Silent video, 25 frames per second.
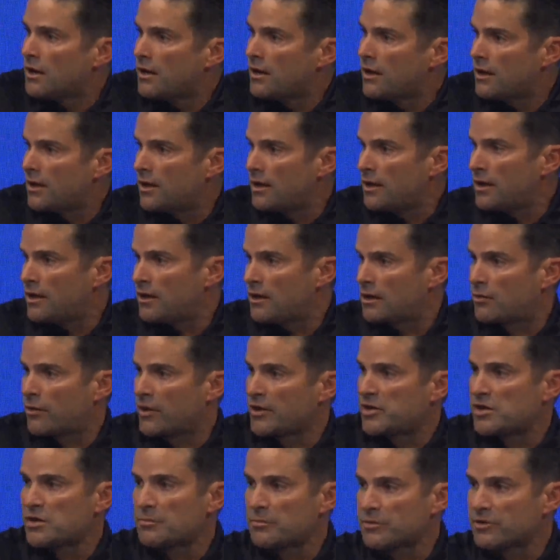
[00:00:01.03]

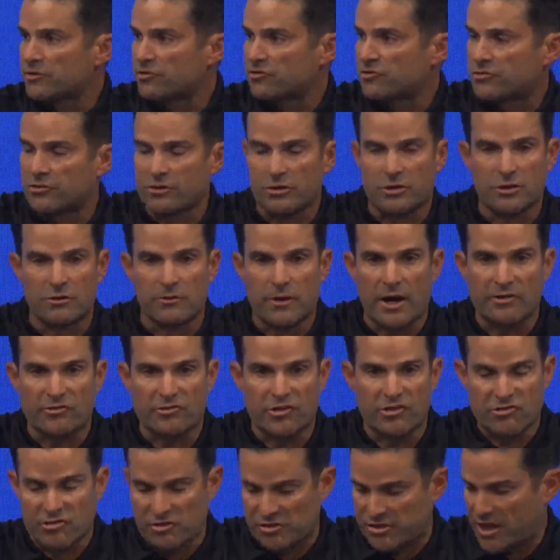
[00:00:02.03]
Quite simply, just
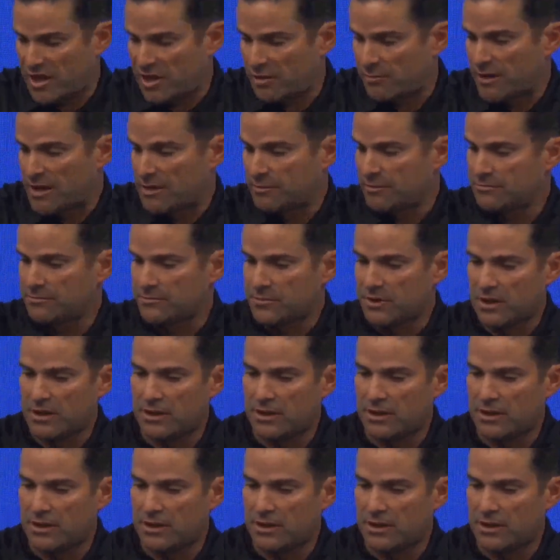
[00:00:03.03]
congratulations to Alabama.